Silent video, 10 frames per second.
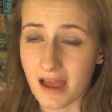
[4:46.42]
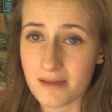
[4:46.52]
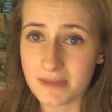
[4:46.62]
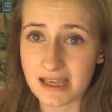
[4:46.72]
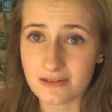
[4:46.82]

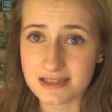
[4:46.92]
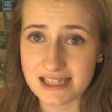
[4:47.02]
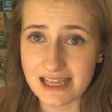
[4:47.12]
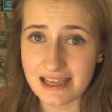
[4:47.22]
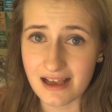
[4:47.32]
I'm
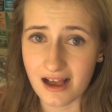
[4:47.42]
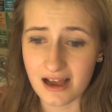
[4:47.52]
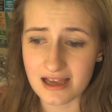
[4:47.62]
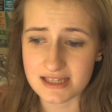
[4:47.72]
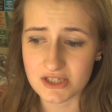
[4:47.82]
guilty.
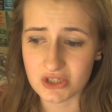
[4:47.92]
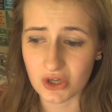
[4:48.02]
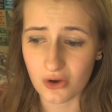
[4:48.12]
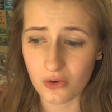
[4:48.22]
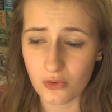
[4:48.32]
I
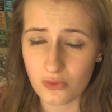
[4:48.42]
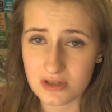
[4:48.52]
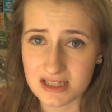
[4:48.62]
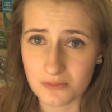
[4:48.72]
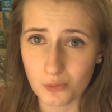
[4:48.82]
stole
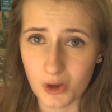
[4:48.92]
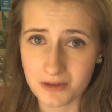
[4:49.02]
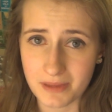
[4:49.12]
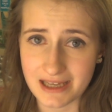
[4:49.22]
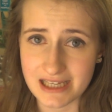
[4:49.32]
some
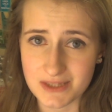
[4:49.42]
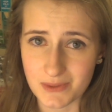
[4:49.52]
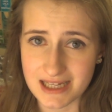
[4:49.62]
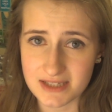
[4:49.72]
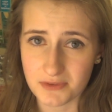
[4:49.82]
1-penny
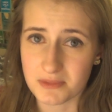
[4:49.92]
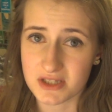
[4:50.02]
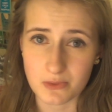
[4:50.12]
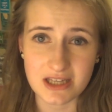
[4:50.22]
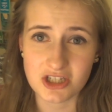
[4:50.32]
sweets from the
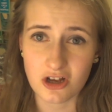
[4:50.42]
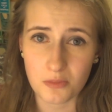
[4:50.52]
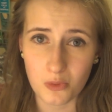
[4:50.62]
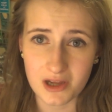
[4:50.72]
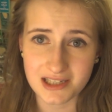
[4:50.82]
sweet
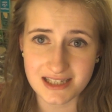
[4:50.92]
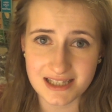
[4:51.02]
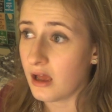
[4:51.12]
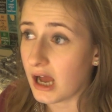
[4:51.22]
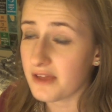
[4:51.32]
shop
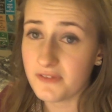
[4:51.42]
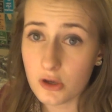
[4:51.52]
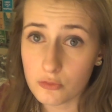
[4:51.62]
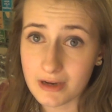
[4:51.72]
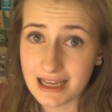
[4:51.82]
once. I
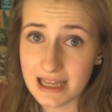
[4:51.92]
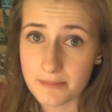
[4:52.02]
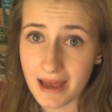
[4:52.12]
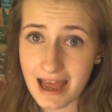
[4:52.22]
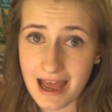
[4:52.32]
feel
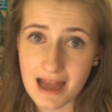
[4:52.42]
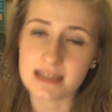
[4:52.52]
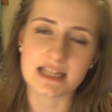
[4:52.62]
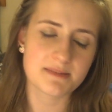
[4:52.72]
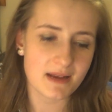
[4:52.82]
really
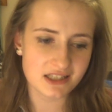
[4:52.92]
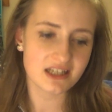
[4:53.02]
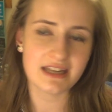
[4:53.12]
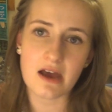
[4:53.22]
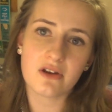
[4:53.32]
bad,
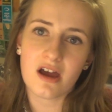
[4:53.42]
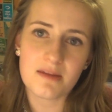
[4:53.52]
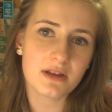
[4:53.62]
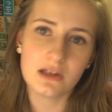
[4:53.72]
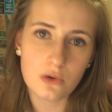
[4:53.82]
especially now that
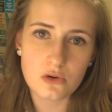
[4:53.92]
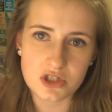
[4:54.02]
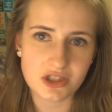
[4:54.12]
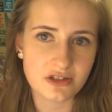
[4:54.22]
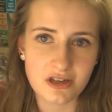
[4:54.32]
I'm a law
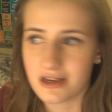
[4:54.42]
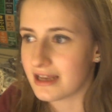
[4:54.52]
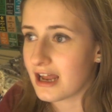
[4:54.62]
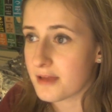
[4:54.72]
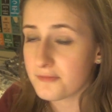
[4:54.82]
student
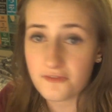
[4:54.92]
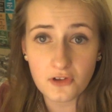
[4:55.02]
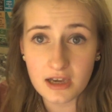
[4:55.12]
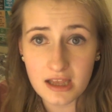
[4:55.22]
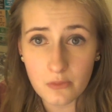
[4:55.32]
and I'm
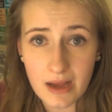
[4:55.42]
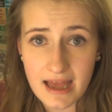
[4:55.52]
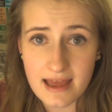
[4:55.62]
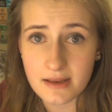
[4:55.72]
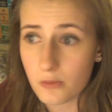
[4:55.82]
fully
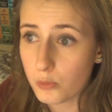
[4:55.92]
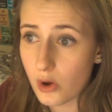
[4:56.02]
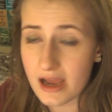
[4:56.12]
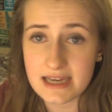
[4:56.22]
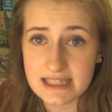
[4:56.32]
aware that
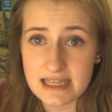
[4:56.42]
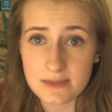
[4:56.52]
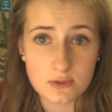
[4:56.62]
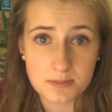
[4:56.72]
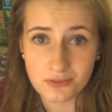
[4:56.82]
what I
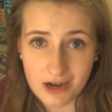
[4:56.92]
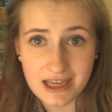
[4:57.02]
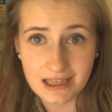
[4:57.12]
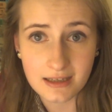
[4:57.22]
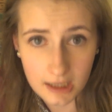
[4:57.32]
did was
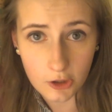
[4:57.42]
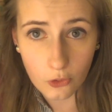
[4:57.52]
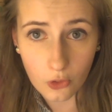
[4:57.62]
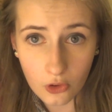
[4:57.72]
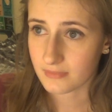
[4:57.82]
breaking the
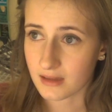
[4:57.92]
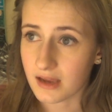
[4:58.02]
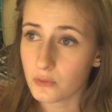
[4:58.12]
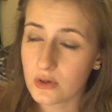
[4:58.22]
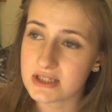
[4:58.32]
law.
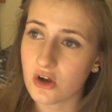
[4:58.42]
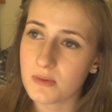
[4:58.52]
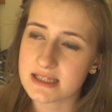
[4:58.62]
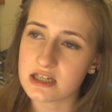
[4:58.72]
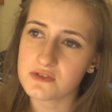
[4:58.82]
I've always told
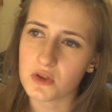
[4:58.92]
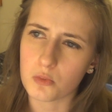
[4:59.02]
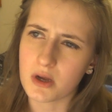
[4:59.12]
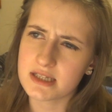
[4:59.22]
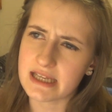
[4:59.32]
myself that
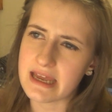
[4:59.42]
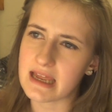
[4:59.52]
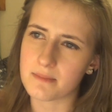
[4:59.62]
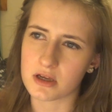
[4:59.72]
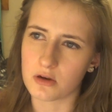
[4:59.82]
one
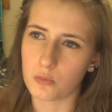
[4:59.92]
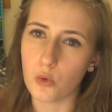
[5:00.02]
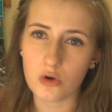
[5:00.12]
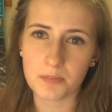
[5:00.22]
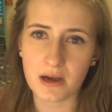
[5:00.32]
day I'm gonna
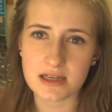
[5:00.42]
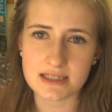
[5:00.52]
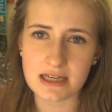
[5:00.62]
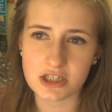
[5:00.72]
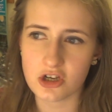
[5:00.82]
walk
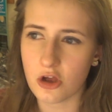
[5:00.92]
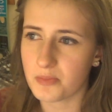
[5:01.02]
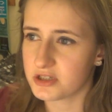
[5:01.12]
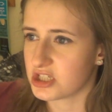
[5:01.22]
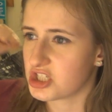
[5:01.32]
past that
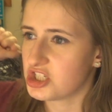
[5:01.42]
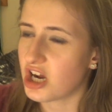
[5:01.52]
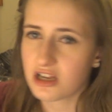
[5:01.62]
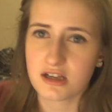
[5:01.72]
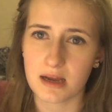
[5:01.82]
shop and just
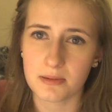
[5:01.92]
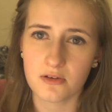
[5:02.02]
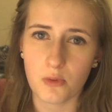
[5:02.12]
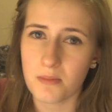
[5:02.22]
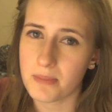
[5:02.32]
chuck a couple
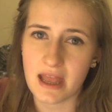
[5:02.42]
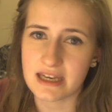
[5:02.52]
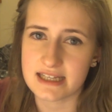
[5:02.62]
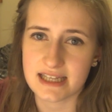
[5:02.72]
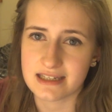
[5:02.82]
of
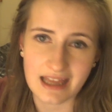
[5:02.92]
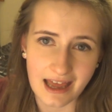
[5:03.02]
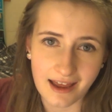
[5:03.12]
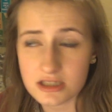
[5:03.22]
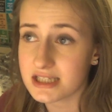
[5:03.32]
1-pennies in
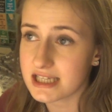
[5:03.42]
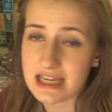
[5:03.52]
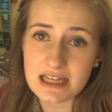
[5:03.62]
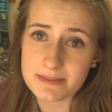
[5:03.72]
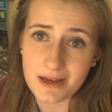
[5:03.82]
there, just
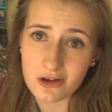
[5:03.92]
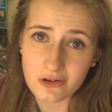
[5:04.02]
to ease my